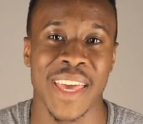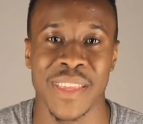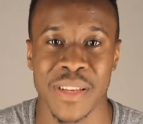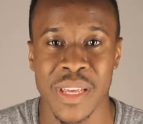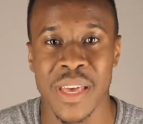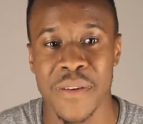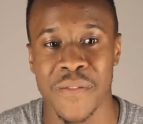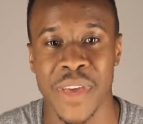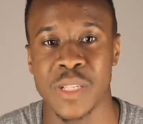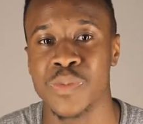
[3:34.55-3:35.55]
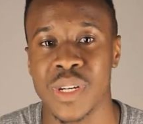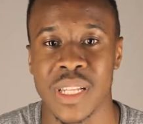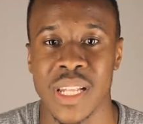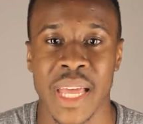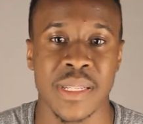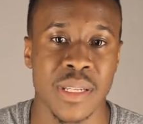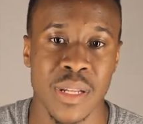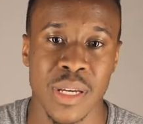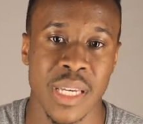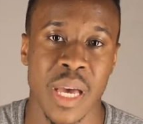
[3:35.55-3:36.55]
and then Facebook led to
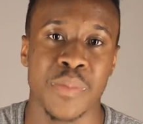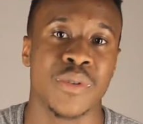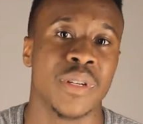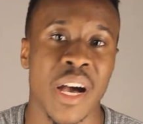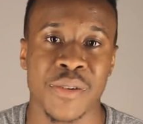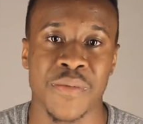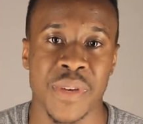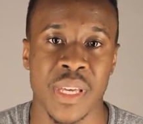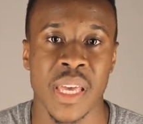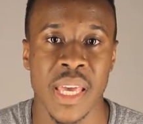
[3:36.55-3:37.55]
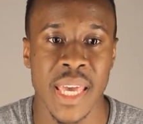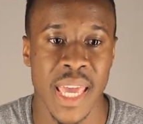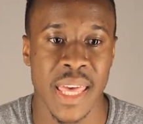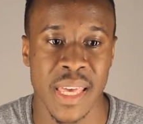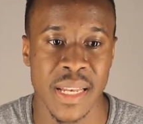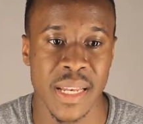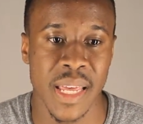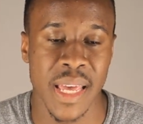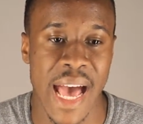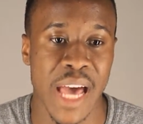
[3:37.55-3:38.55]
looking at pornography. And then
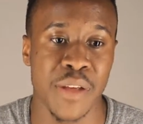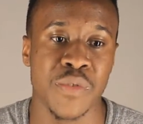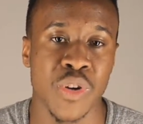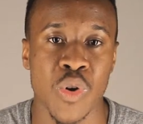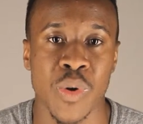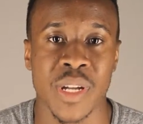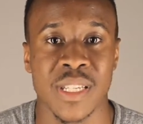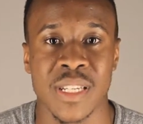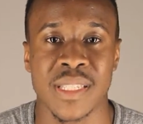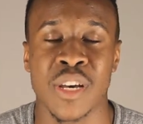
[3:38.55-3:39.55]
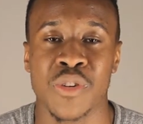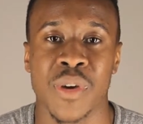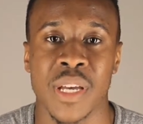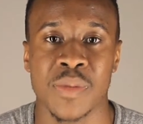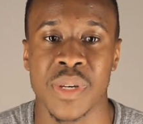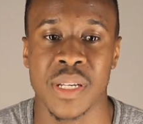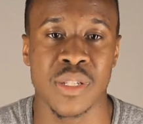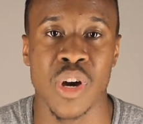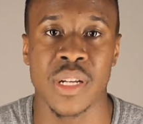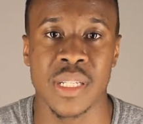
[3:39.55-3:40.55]
out of nowhere, it's gonna sound crazy because
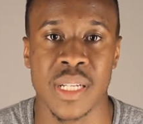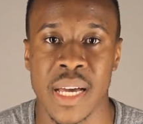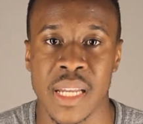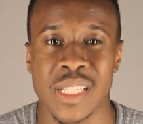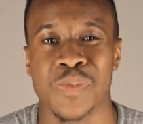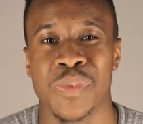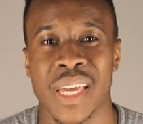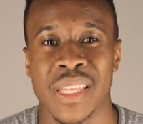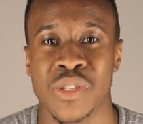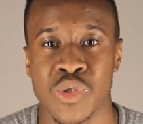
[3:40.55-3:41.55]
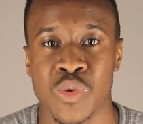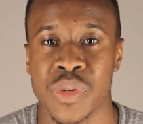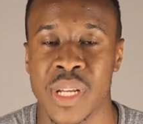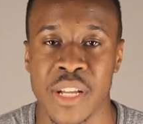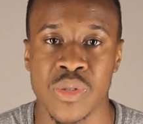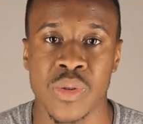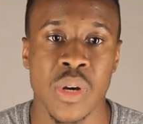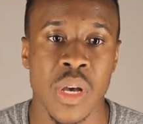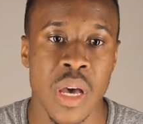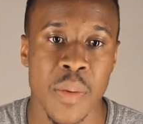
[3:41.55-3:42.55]
it's hard to kind of explain the supernatural,
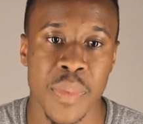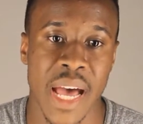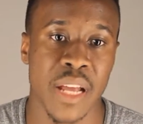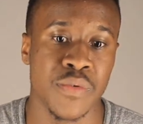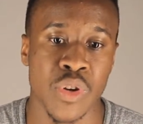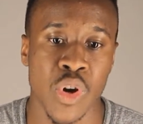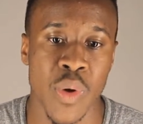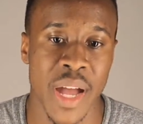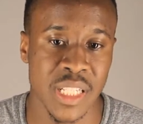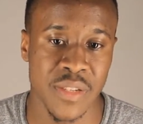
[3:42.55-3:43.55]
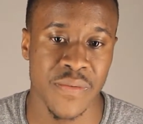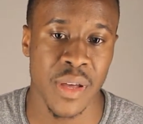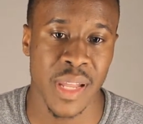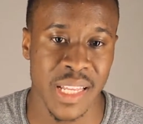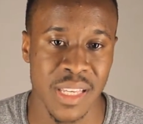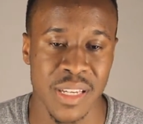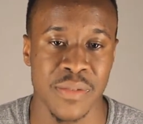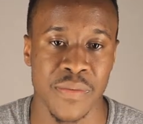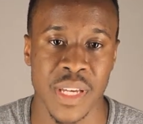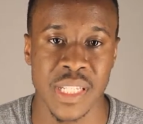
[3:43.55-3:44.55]
but out of nowhere I just felt like the
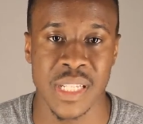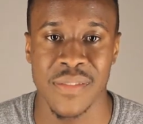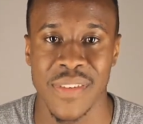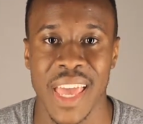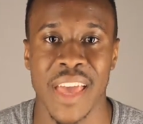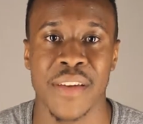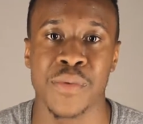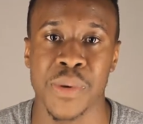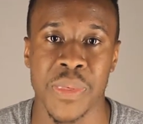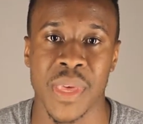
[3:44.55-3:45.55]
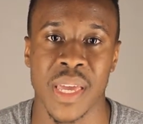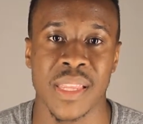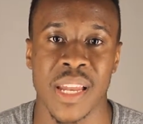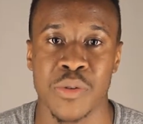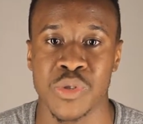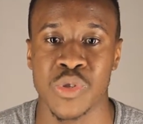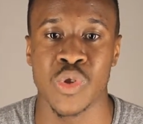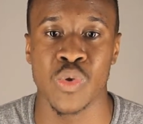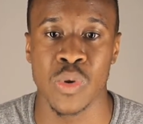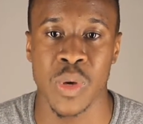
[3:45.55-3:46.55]
conviction of everything that I was
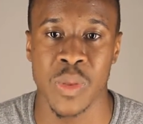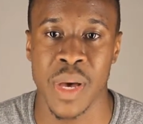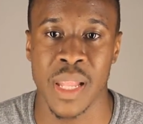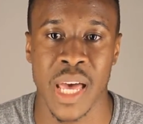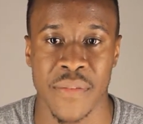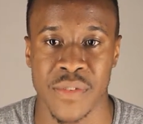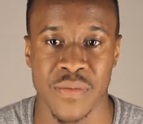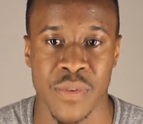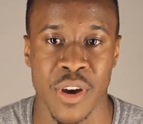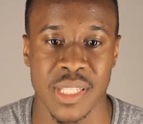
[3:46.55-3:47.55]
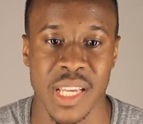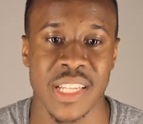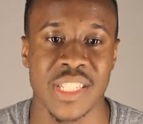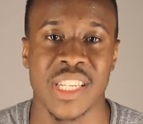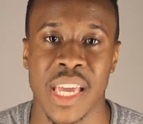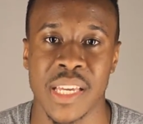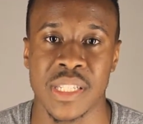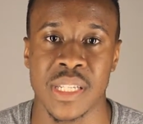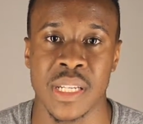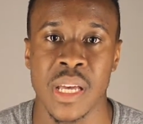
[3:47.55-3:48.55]
doing with my life, as far as
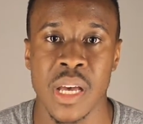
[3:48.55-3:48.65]
education,